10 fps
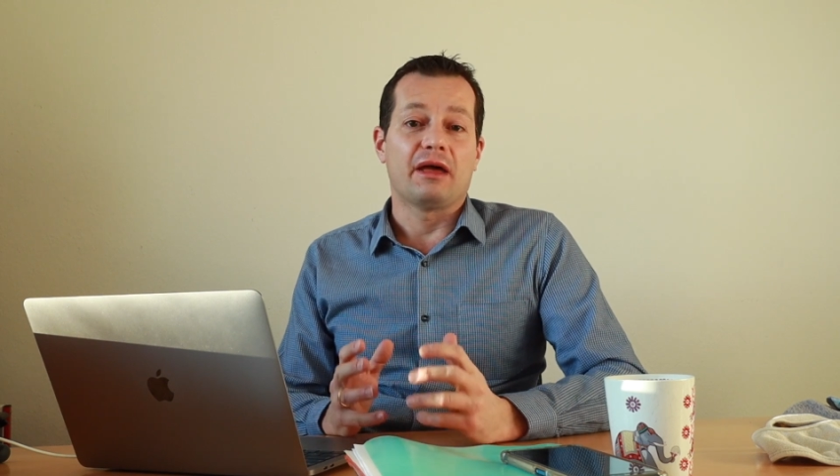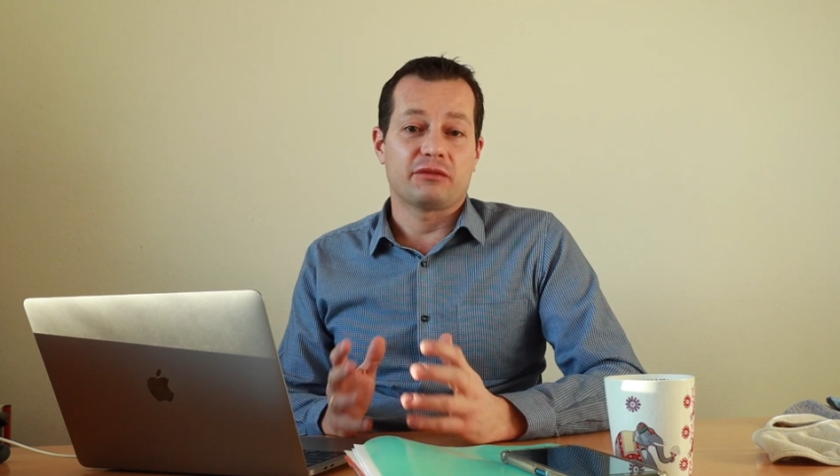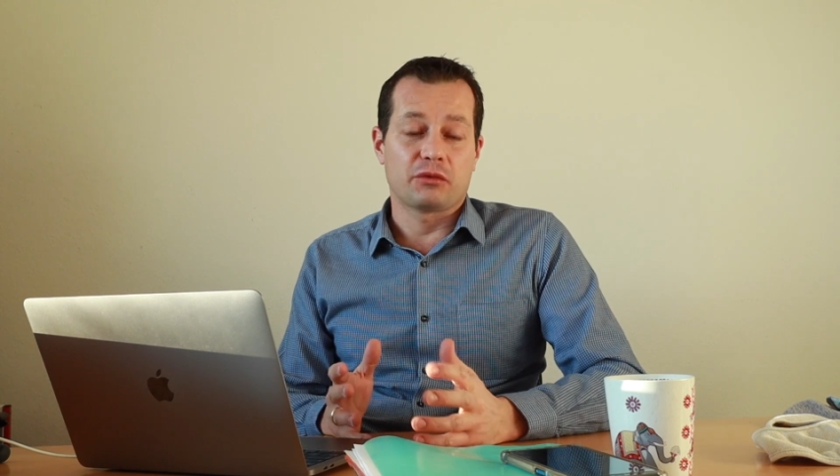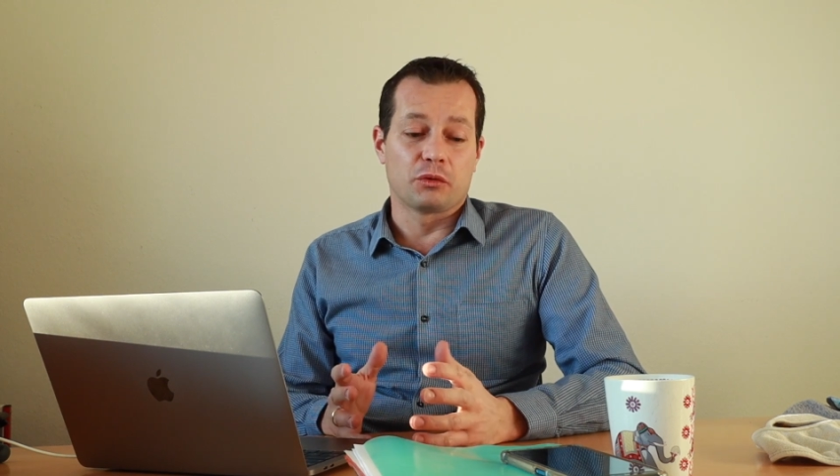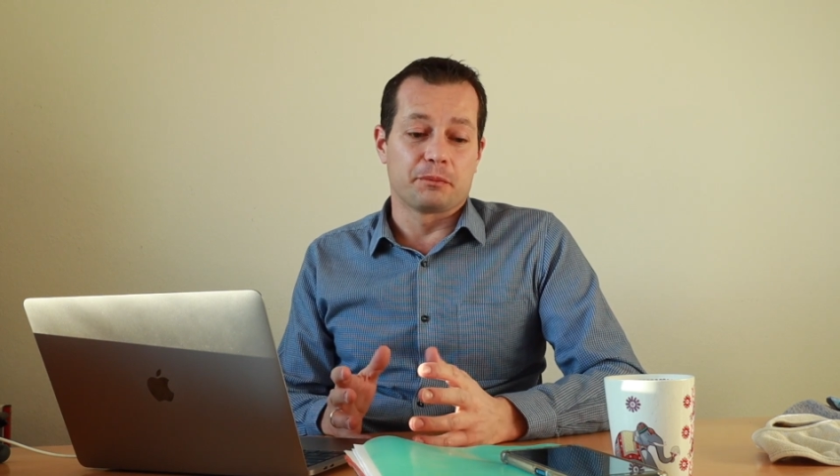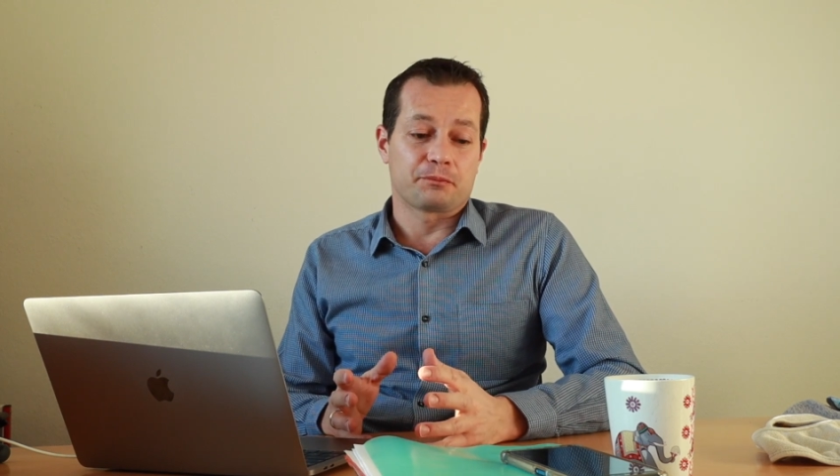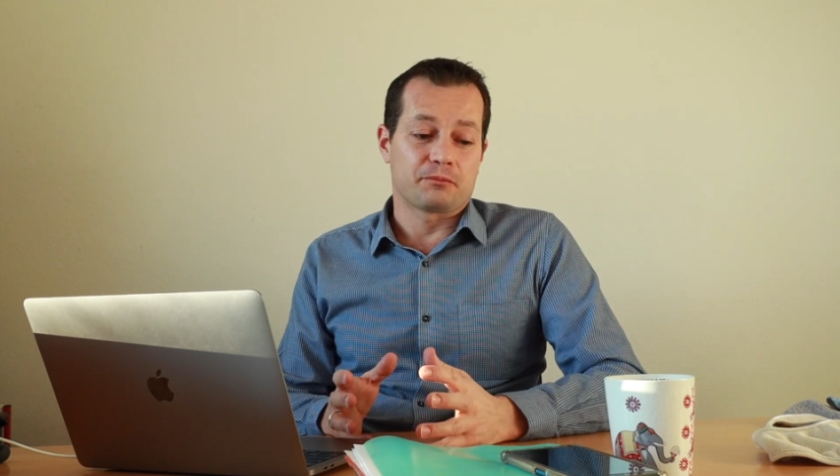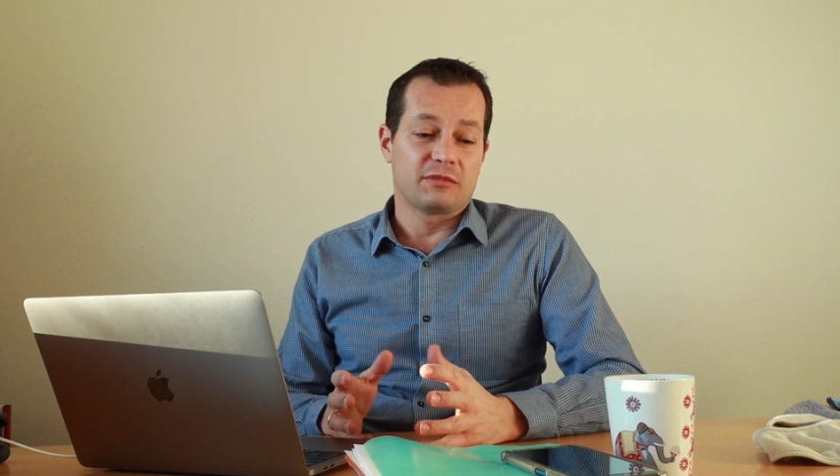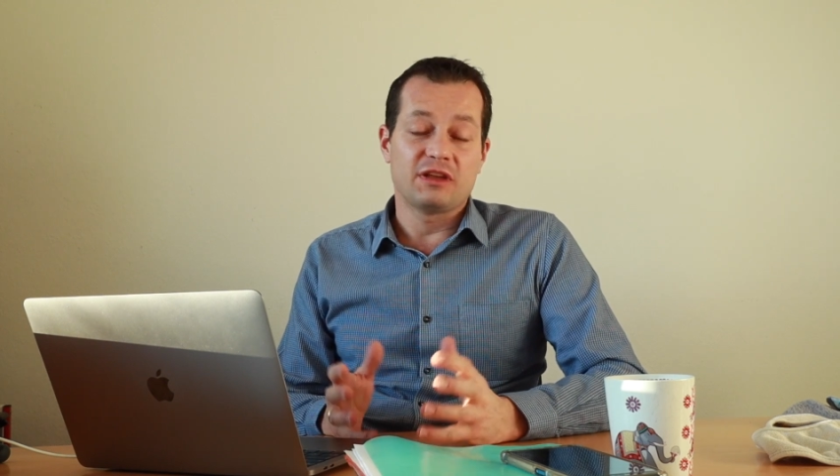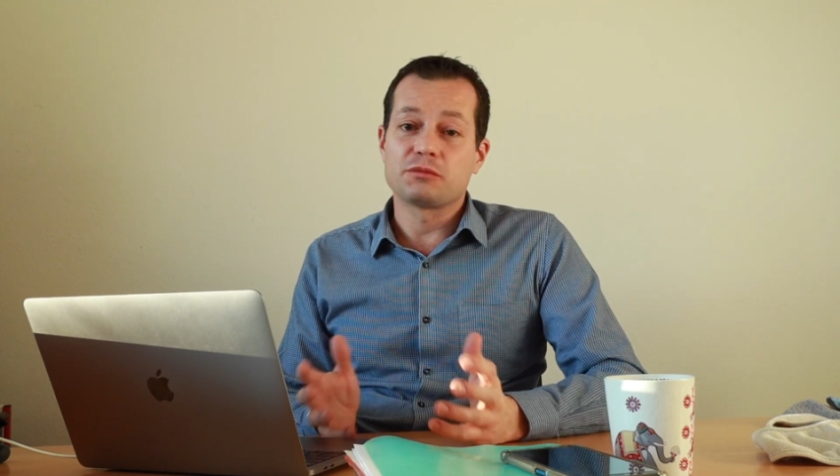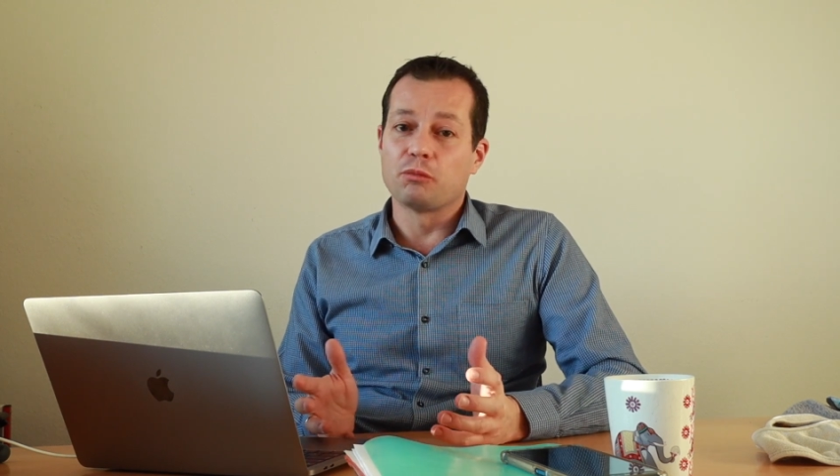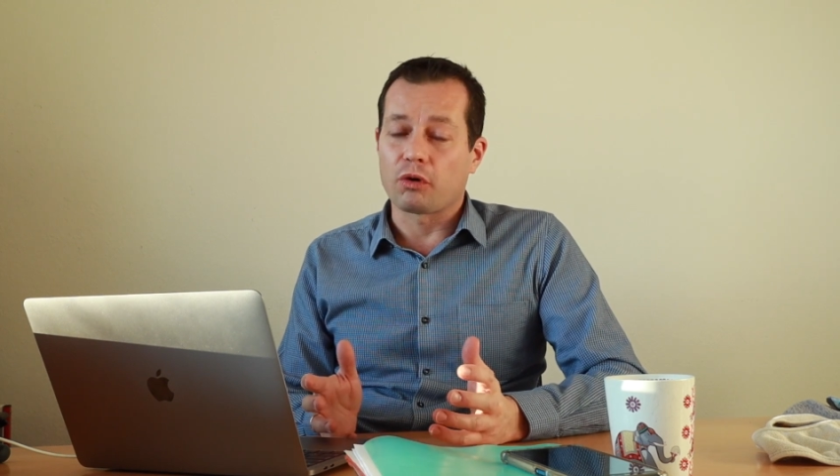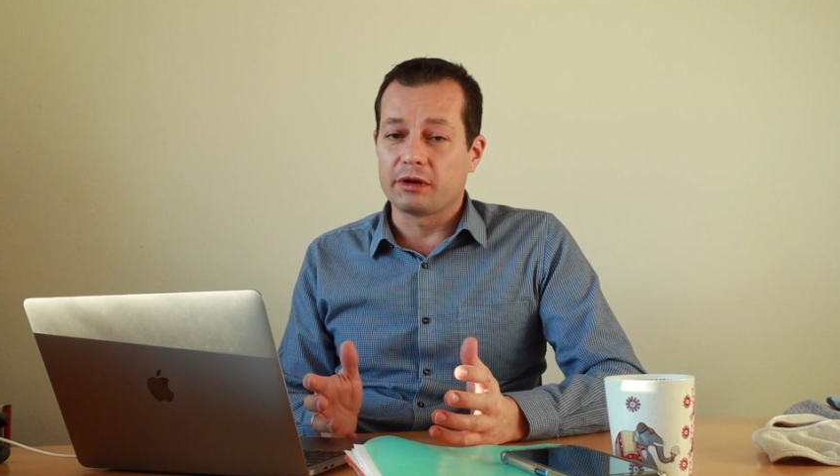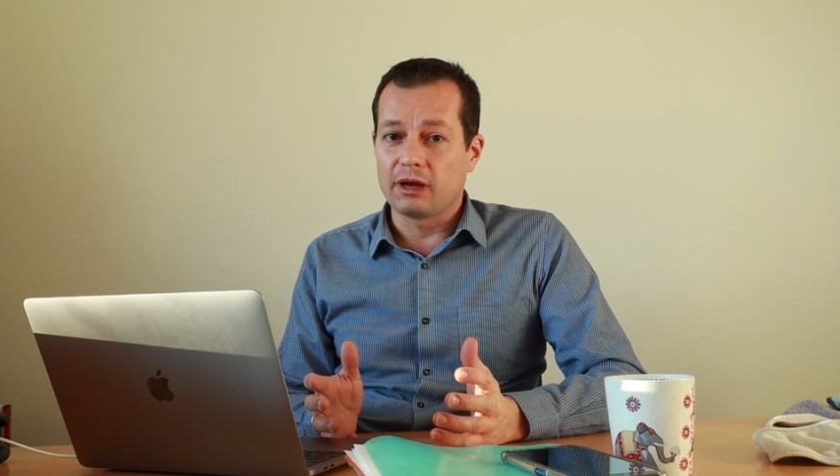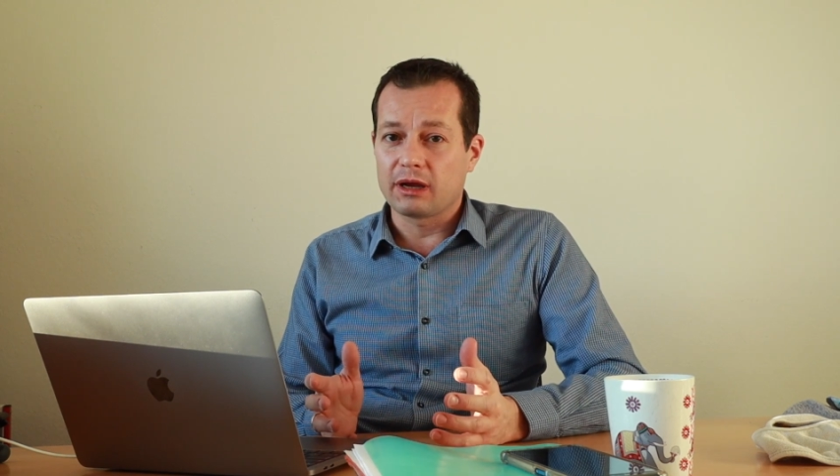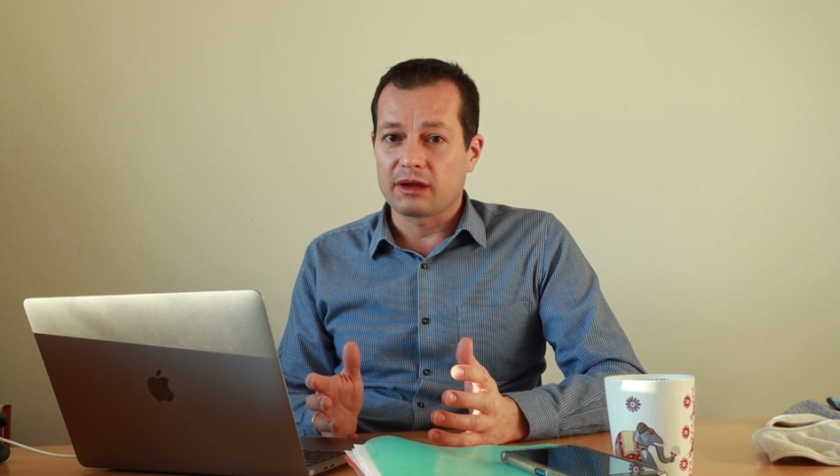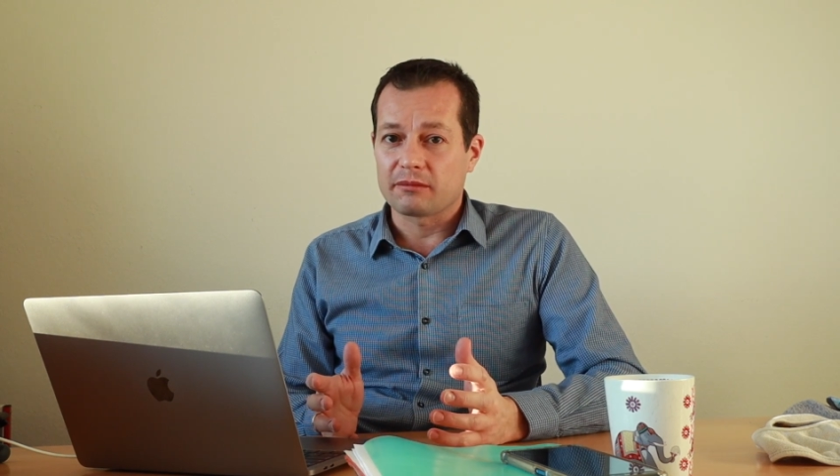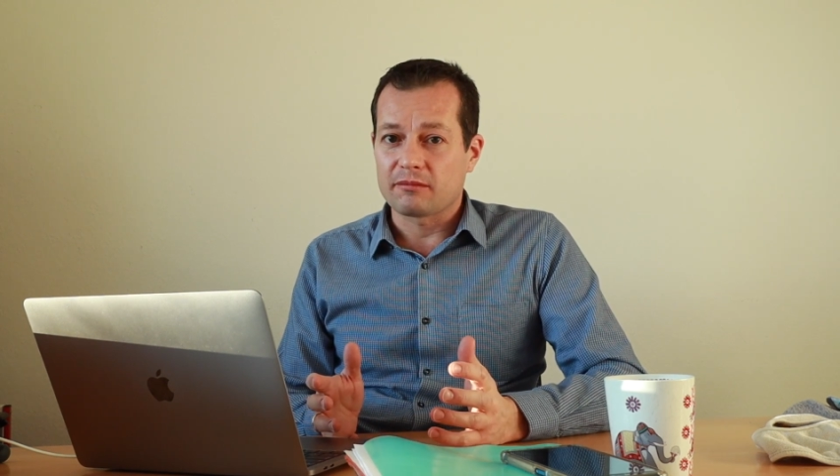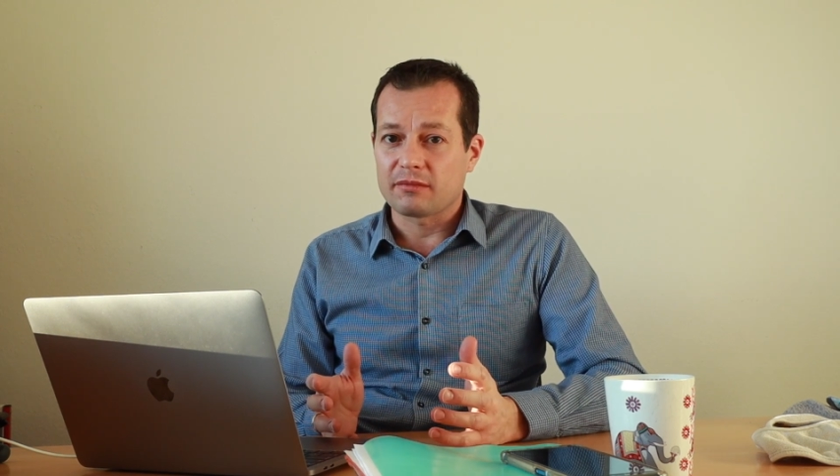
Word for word: So this morning